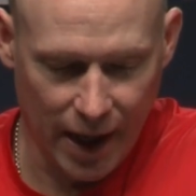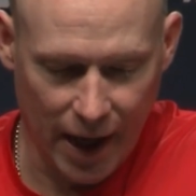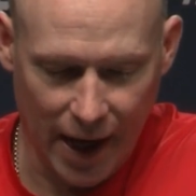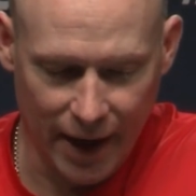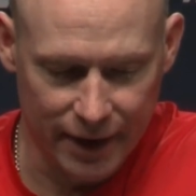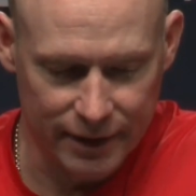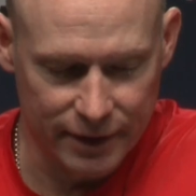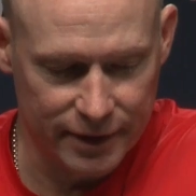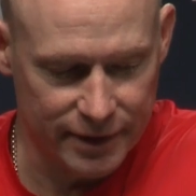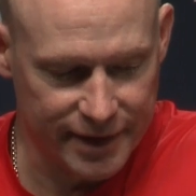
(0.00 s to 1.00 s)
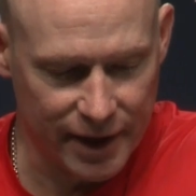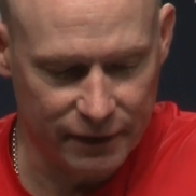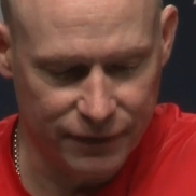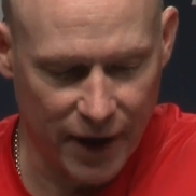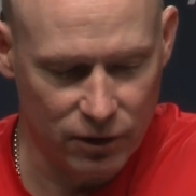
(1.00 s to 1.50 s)
the
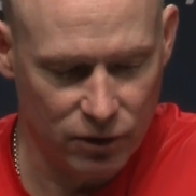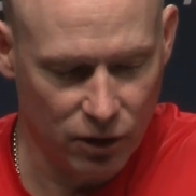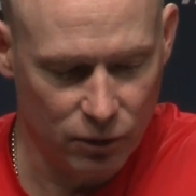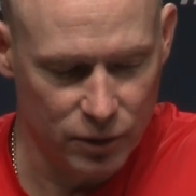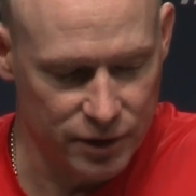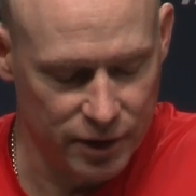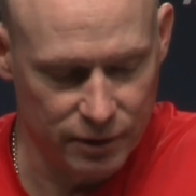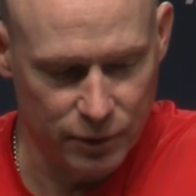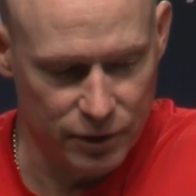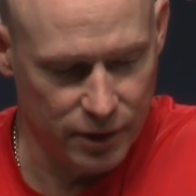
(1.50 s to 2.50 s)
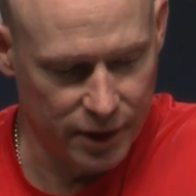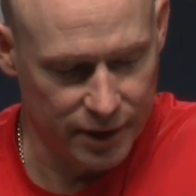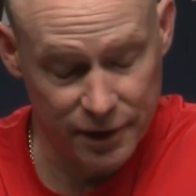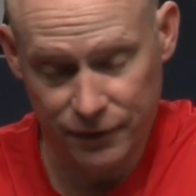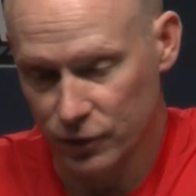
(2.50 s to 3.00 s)
second foul call was
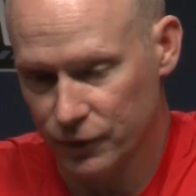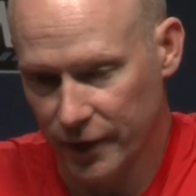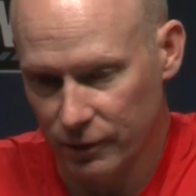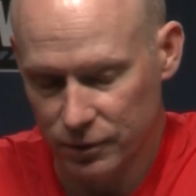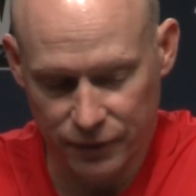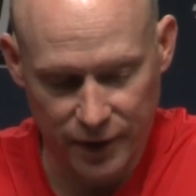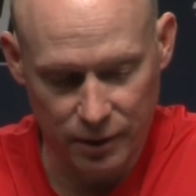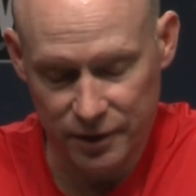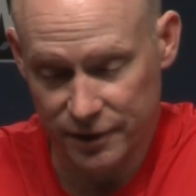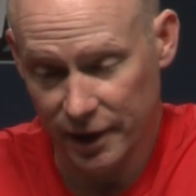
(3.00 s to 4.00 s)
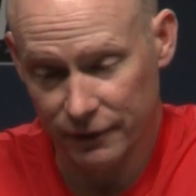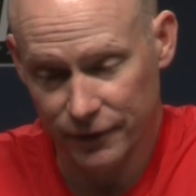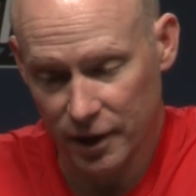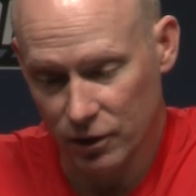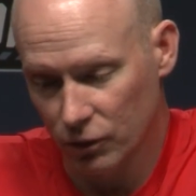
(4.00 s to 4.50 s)
his first foul was a foul, but his second
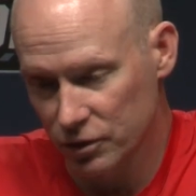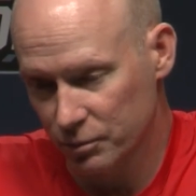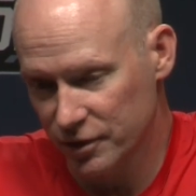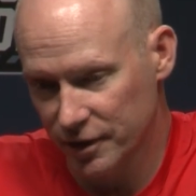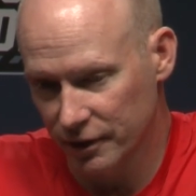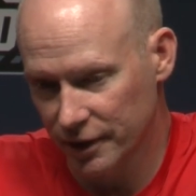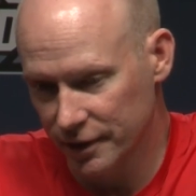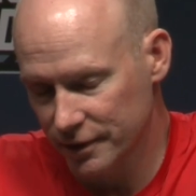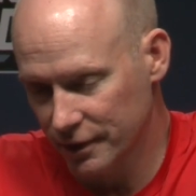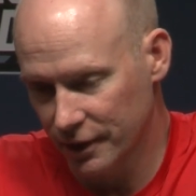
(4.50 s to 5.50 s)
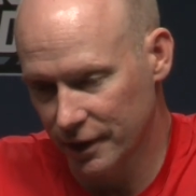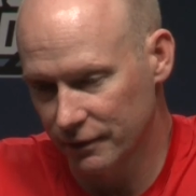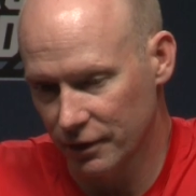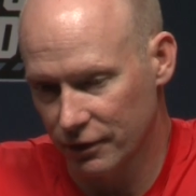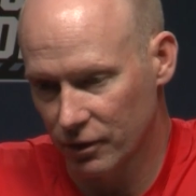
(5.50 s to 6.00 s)
foul call was mysterious, and
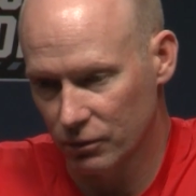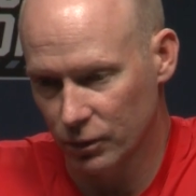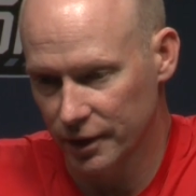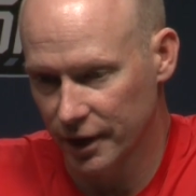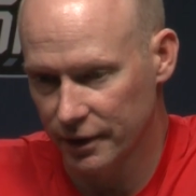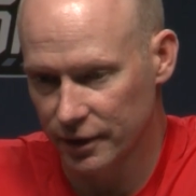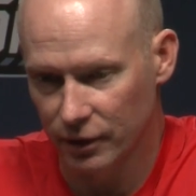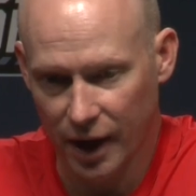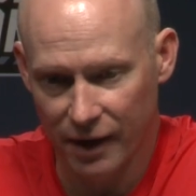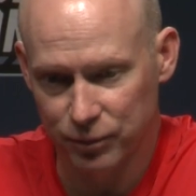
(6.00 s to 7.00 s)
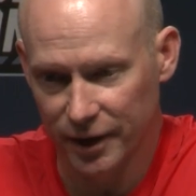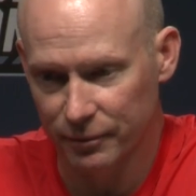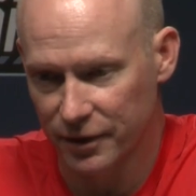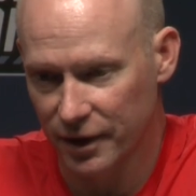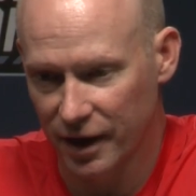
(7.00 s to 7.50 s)
even the third one. I've
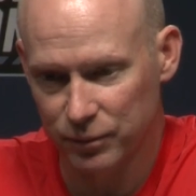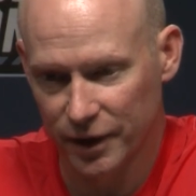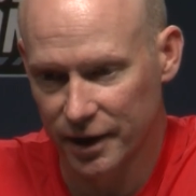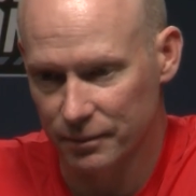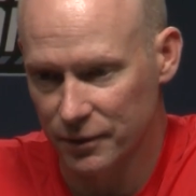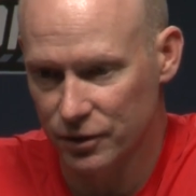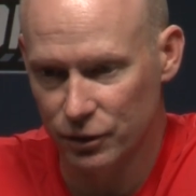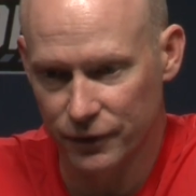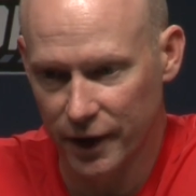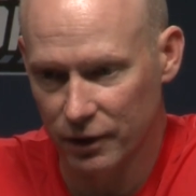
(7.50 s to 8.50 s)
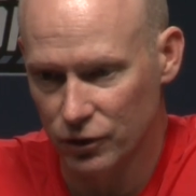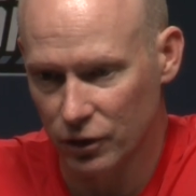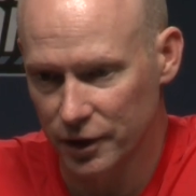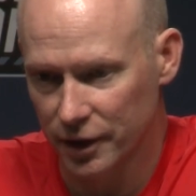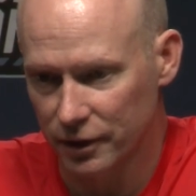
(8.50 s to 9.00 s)
played him with two fouls
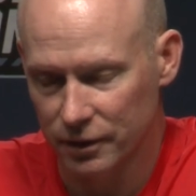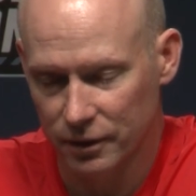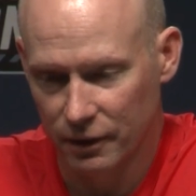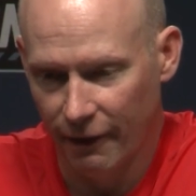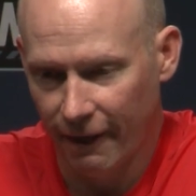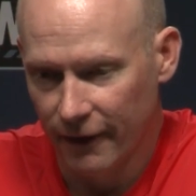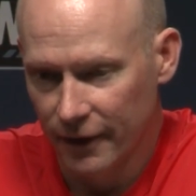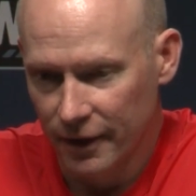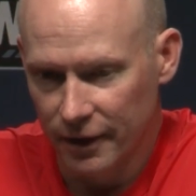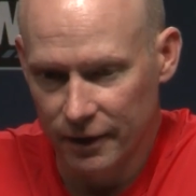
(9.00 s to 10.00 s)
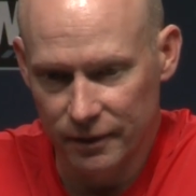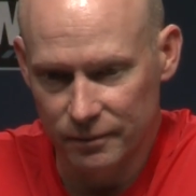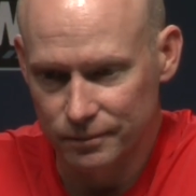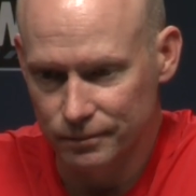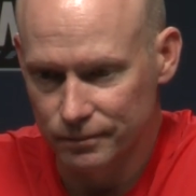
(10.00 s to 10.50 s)
all year. You